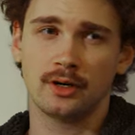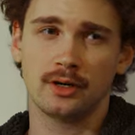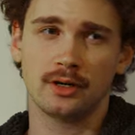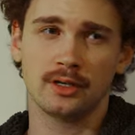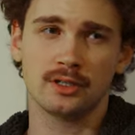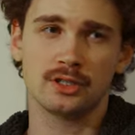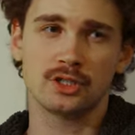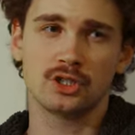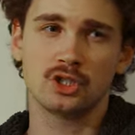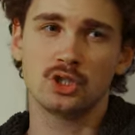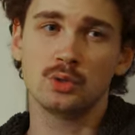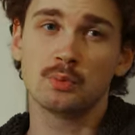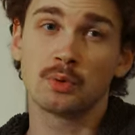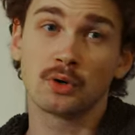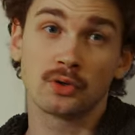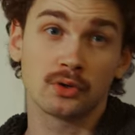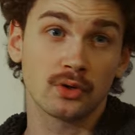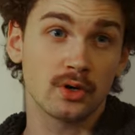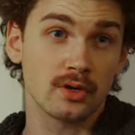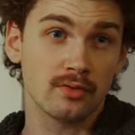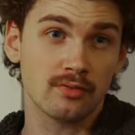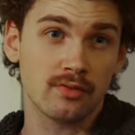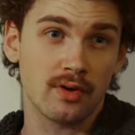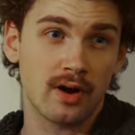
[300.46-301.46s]
on a Super
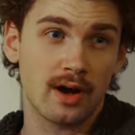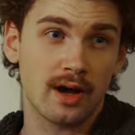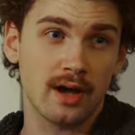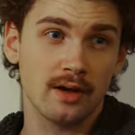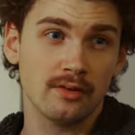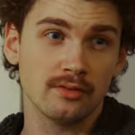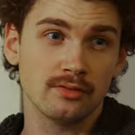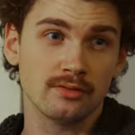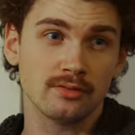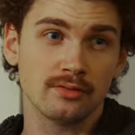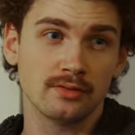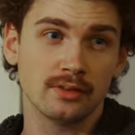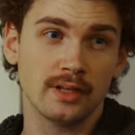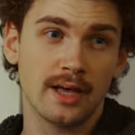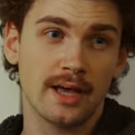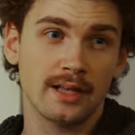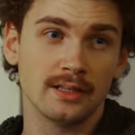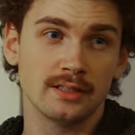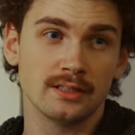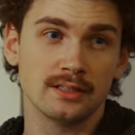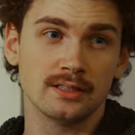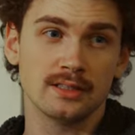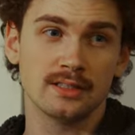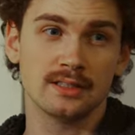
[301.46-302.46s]
35
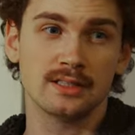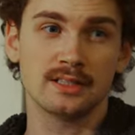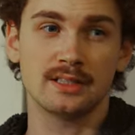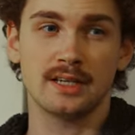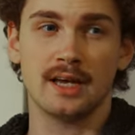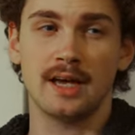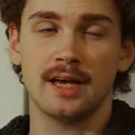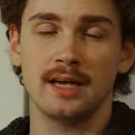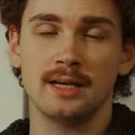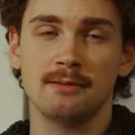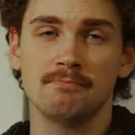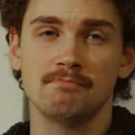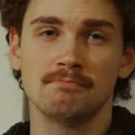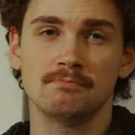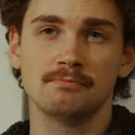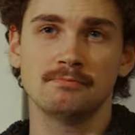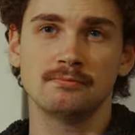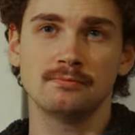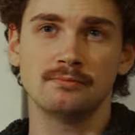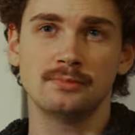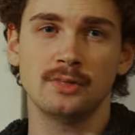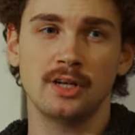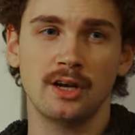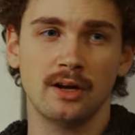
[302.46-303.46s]
lens is, say,
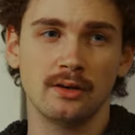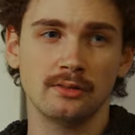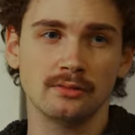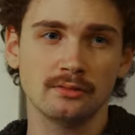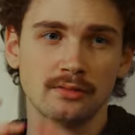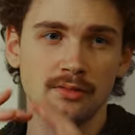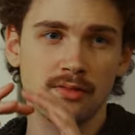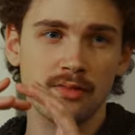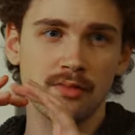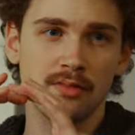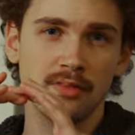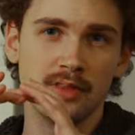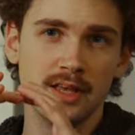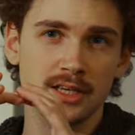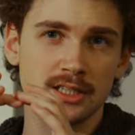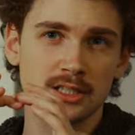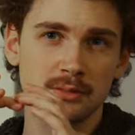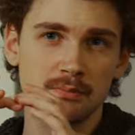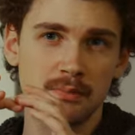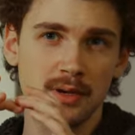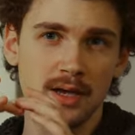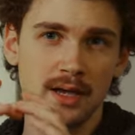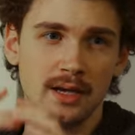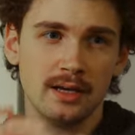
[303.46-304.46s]
this
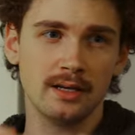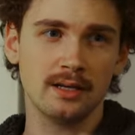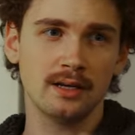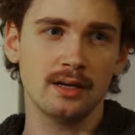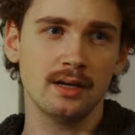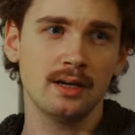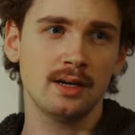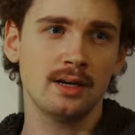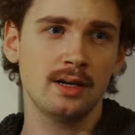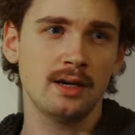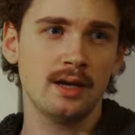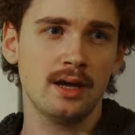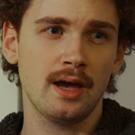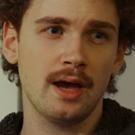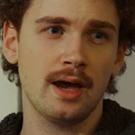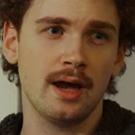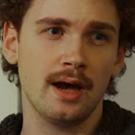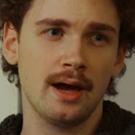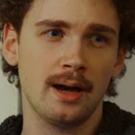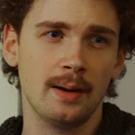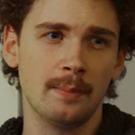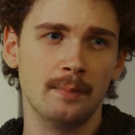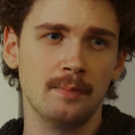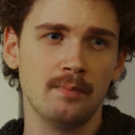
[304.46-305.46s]
big,
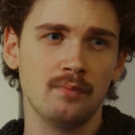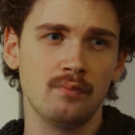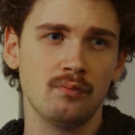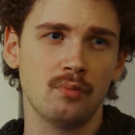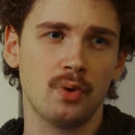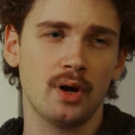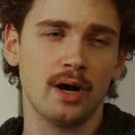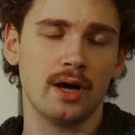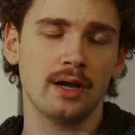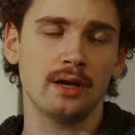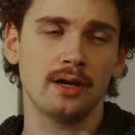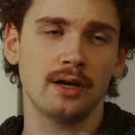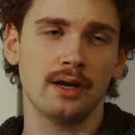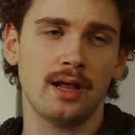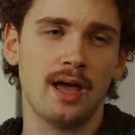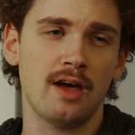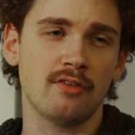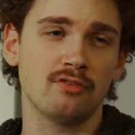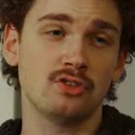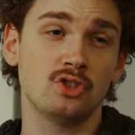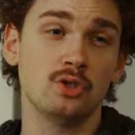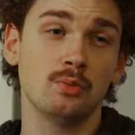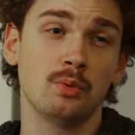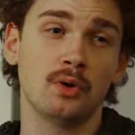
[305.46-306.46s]
but an
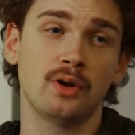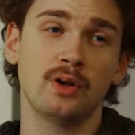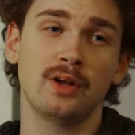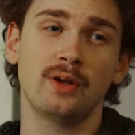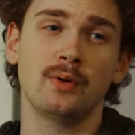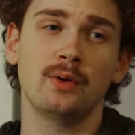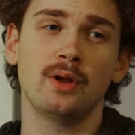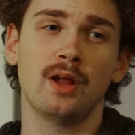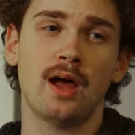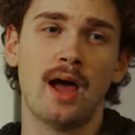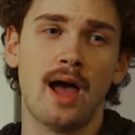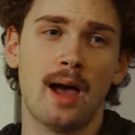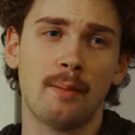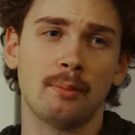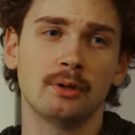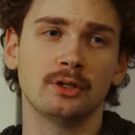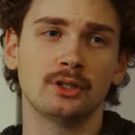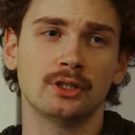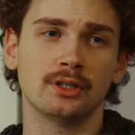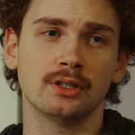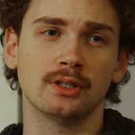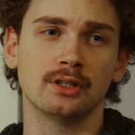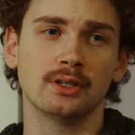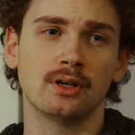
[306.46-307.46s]
f2.0
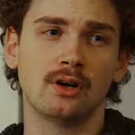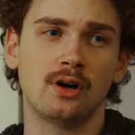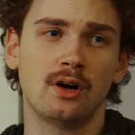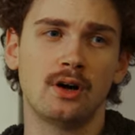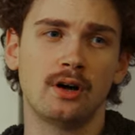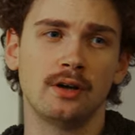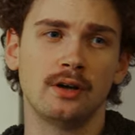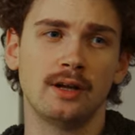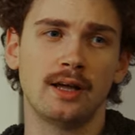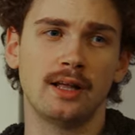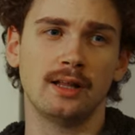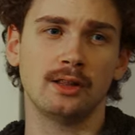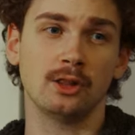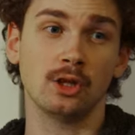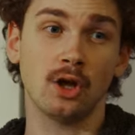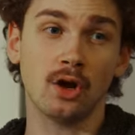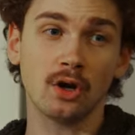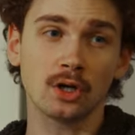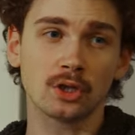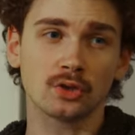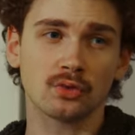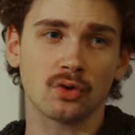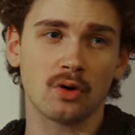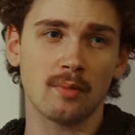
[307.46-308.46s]
aperture on a
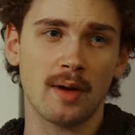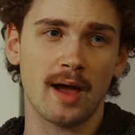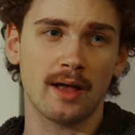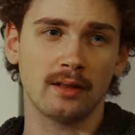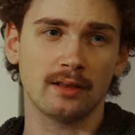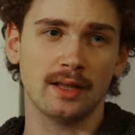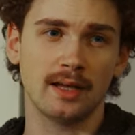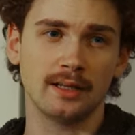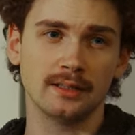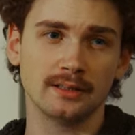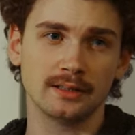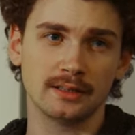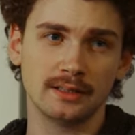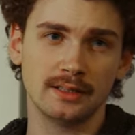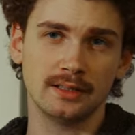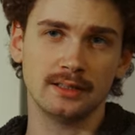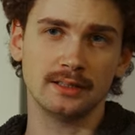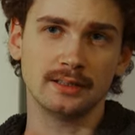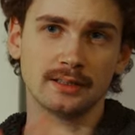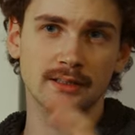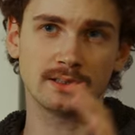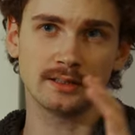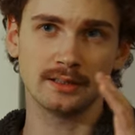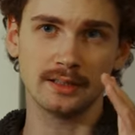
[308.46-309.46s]
large format lens
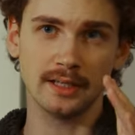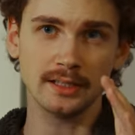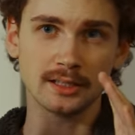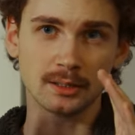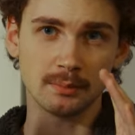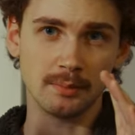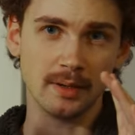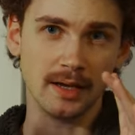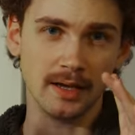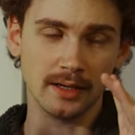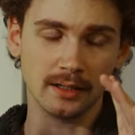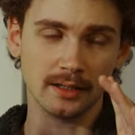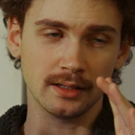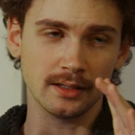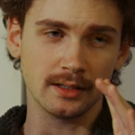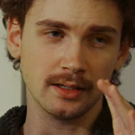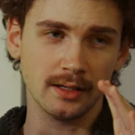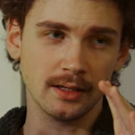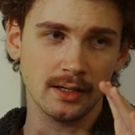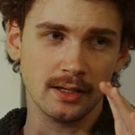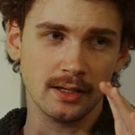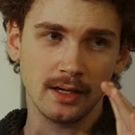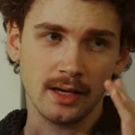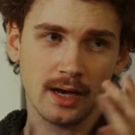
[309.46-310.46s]
is this big.
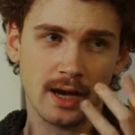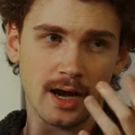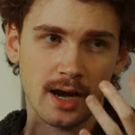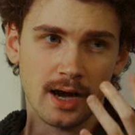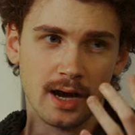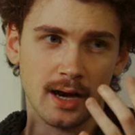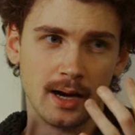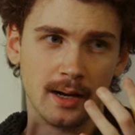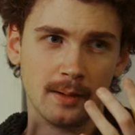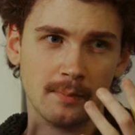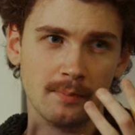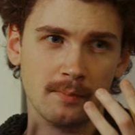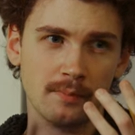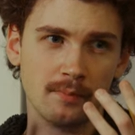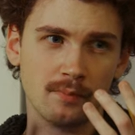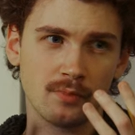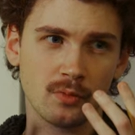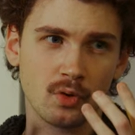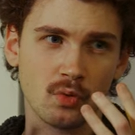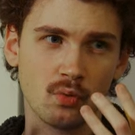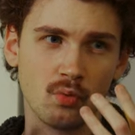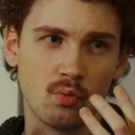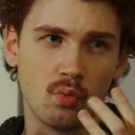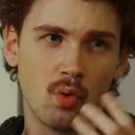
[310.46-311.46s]

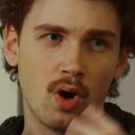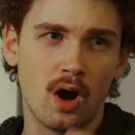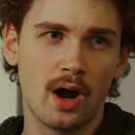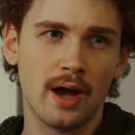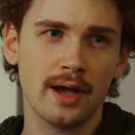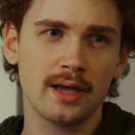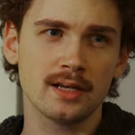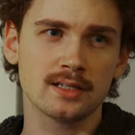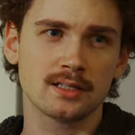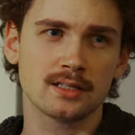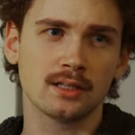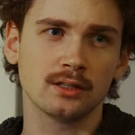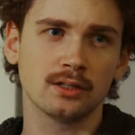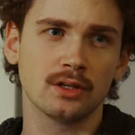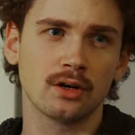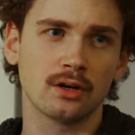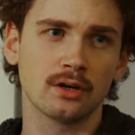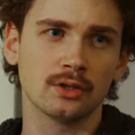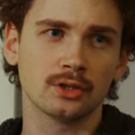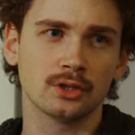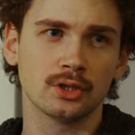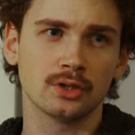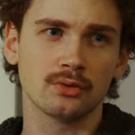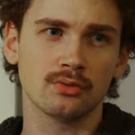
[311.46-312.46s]
Why is the
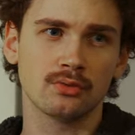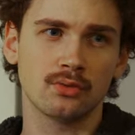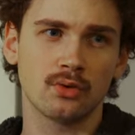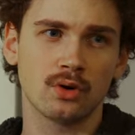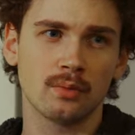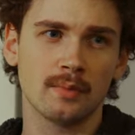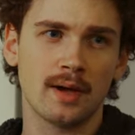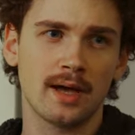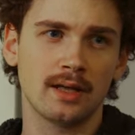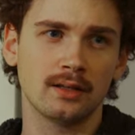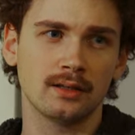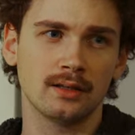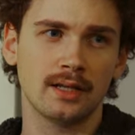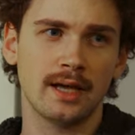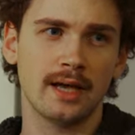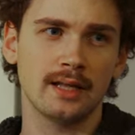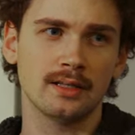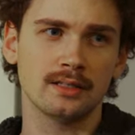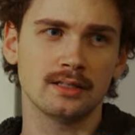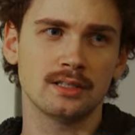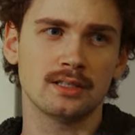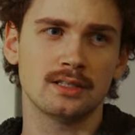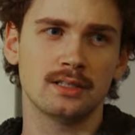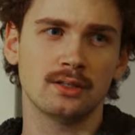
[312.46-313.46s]
larger format
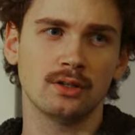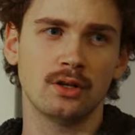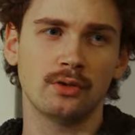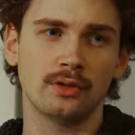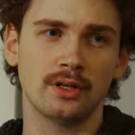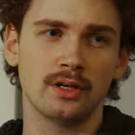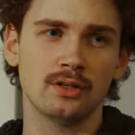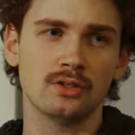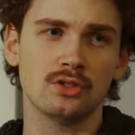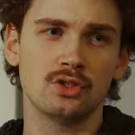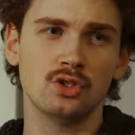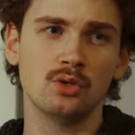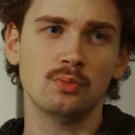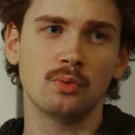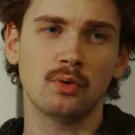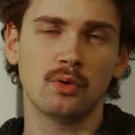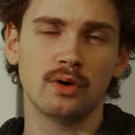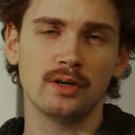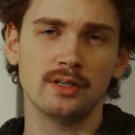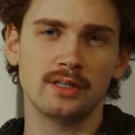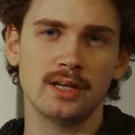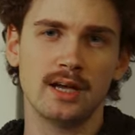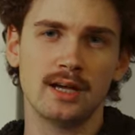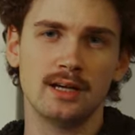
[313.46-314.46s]
lens still only a
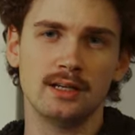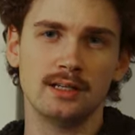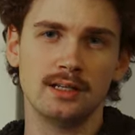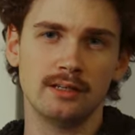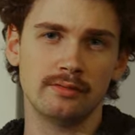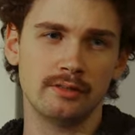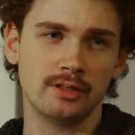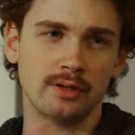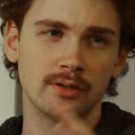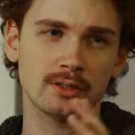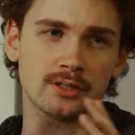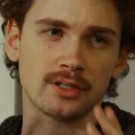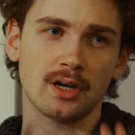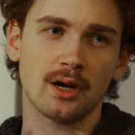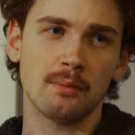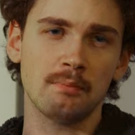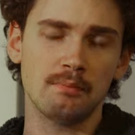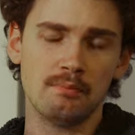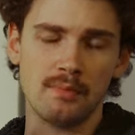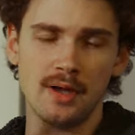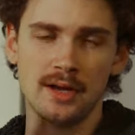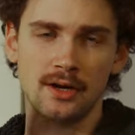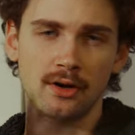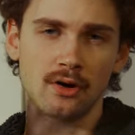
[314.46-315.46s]
2.8, even though it's got a
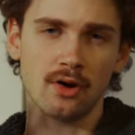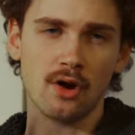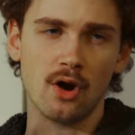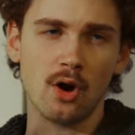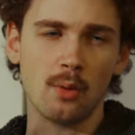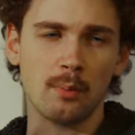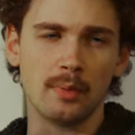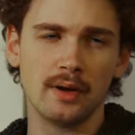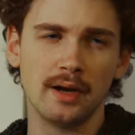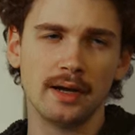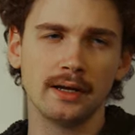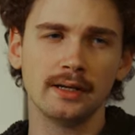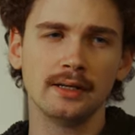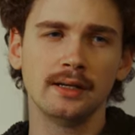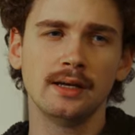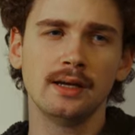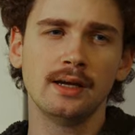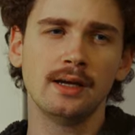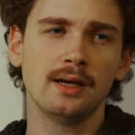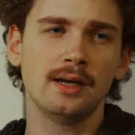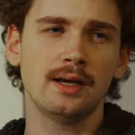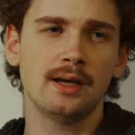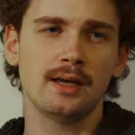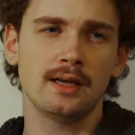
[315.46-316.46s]
bigger opening?
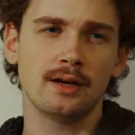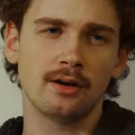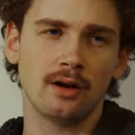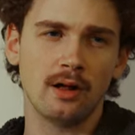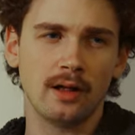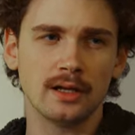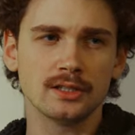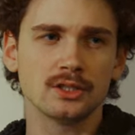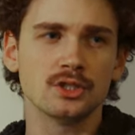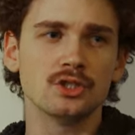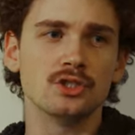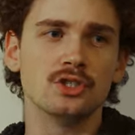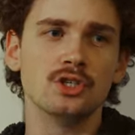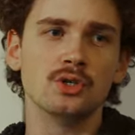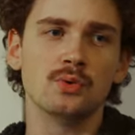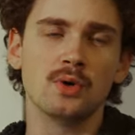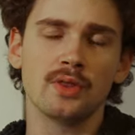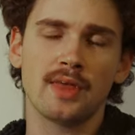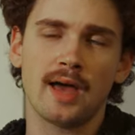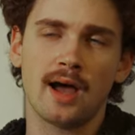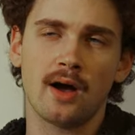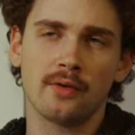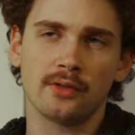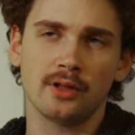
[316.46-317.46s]
And it all has to do
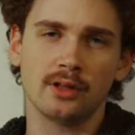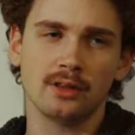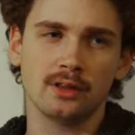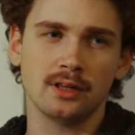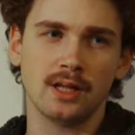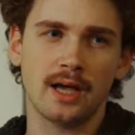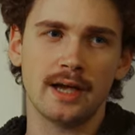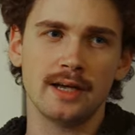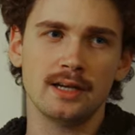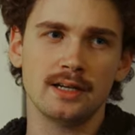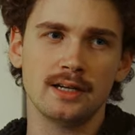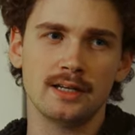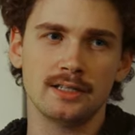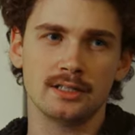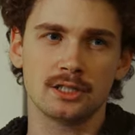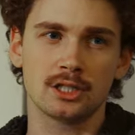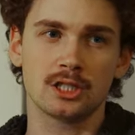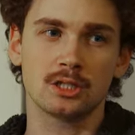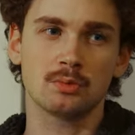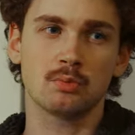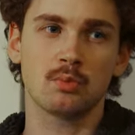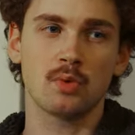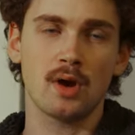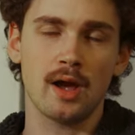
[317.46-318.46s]
with how the light is
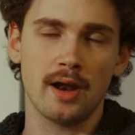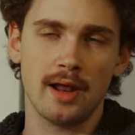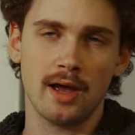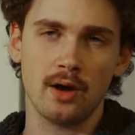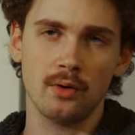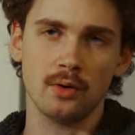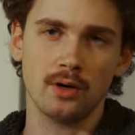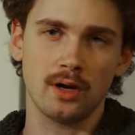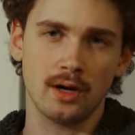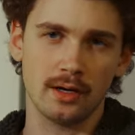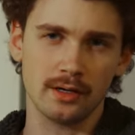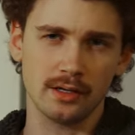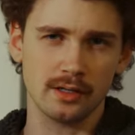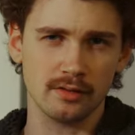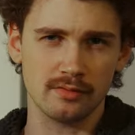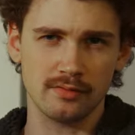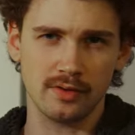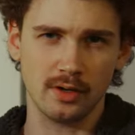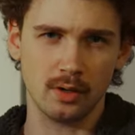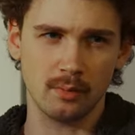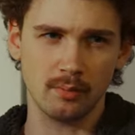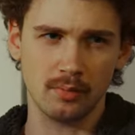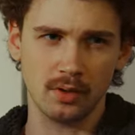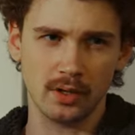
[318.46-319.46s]
spread out onto the
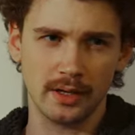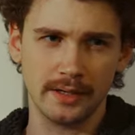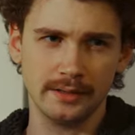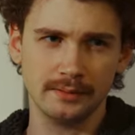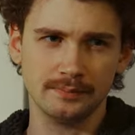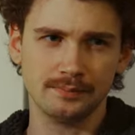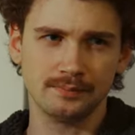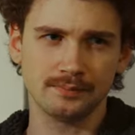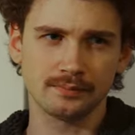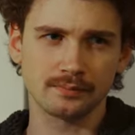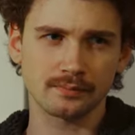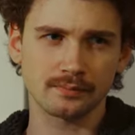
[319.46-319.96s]
film plane.